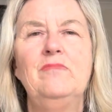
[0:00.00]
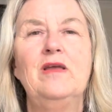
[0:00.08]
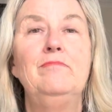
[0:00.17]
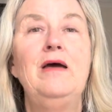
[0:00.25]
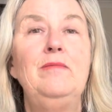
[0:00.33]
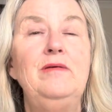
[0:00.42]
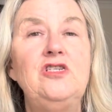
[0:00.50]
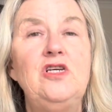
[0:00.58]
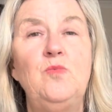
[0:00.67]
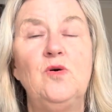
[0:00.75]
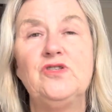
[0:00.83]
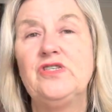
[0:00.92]
Maybe she
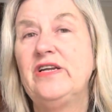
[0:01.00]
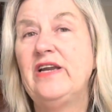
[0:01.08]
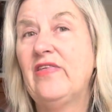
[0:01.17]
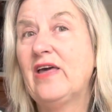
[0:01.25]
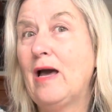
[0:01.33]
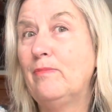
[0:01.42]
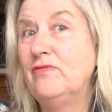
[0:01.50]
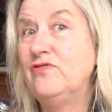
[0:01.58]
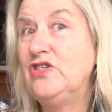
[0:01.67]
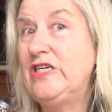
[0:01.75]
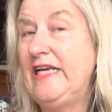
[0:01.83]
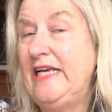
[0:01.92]
wants another cup of
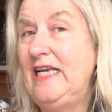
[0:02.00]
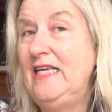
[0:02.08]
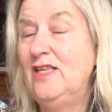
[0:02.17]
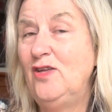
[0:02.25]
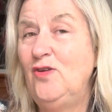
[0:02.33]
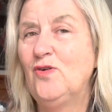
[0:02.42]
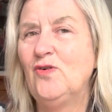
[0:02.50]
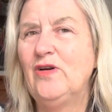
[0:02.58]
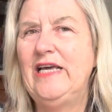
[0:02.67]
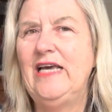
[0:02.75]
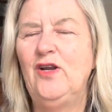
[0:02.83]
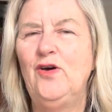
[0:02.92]
tea that you could
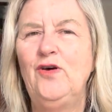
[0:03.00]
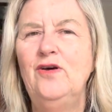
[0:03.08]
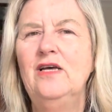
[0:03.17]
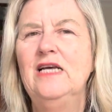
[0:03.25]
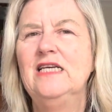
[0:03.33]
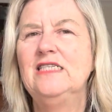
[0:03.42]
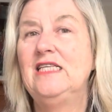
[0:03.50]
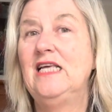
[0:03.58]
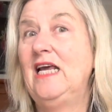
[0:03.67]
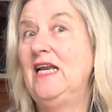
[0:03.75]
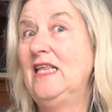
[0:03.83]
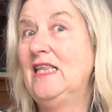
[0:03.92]
get her. Is there
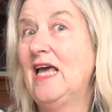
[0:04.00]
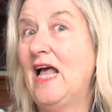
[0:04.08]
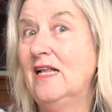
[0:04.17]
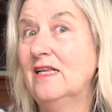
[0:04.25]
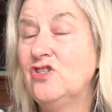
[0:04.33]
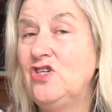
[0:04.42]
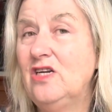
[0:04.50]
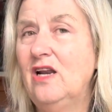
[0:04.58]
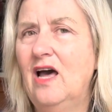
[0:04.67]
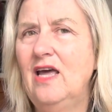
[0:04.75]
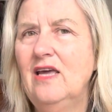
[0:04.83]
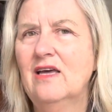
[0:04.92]
anything else she'd
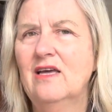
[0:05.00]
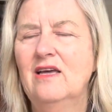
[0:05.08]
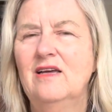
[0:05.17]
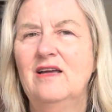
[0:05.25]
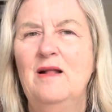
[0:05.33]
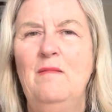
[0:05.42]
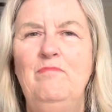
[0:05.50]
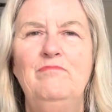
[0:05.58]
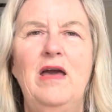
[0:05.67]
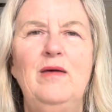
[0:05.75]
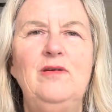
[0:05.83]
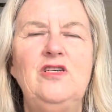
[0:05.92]
like?
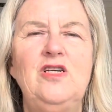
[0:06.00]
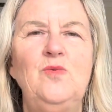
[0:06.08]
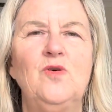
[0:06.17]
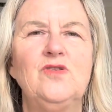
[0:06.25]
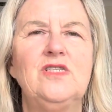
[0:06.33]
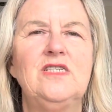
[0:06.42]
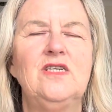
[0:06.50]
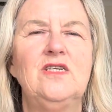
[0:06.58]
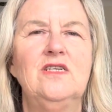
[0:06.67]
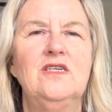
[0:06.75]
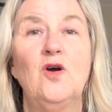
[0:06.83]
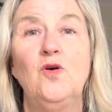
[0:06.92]
Maybe she wants
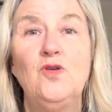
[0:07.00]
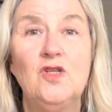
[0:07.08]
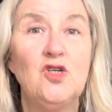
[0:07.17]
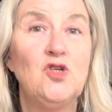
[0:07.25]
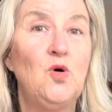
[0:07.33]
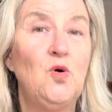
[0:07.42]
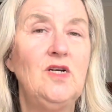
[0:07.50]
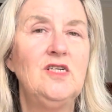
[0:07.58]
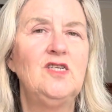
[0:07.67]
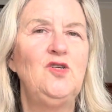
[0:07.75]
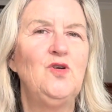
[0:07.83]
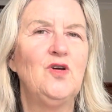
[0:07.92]
to go to the toilet
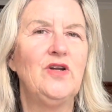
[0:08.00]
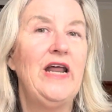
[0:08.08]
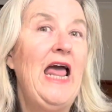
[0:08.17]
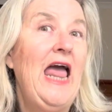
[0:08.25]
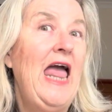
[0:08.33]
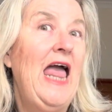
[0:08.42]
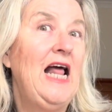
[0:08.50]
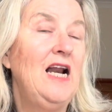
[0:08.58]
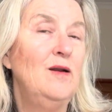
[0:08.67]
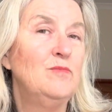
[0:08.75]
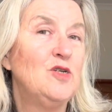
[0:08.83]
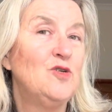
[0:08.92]
and you can
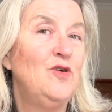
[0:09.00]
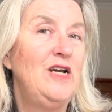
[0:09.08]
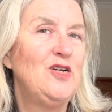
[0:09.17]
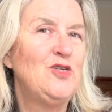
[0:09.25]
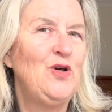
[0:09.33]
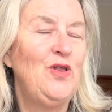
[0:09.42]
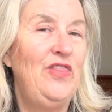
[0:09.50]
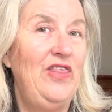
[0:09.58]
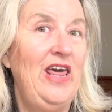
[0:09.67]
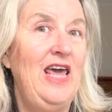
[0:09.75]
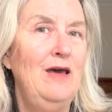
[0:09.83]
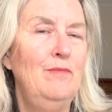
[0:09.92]
help direct her
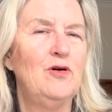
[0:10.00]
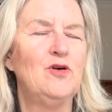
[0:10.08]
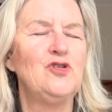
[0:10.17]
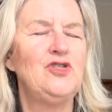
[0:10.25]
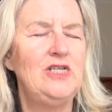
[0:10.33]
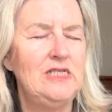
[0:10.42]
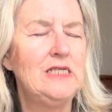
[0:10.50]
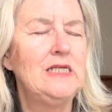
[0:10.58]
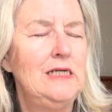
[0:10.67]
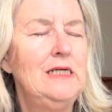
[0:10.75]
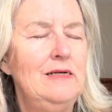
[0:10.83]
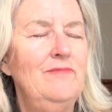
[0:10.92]
there because she's
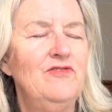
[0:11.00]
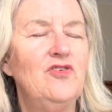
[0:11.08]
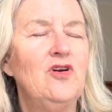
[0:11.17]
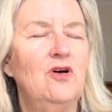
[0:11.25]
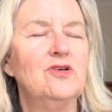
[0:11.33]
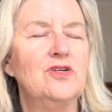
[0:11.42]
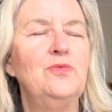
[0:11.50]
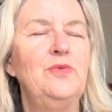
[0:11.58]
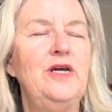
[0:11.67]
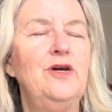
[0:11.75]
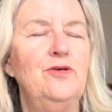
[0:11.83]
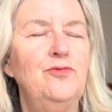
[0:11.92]
forgotten
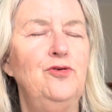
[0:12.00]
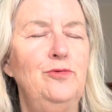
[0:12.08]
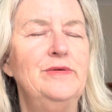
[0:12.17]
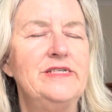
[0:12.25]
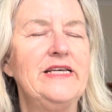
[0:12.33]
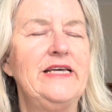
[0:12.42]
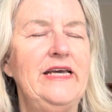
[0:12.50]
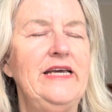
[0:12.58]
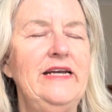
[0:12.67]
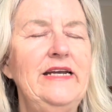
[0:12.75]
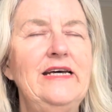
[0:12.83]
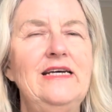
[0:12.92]
where her room is again.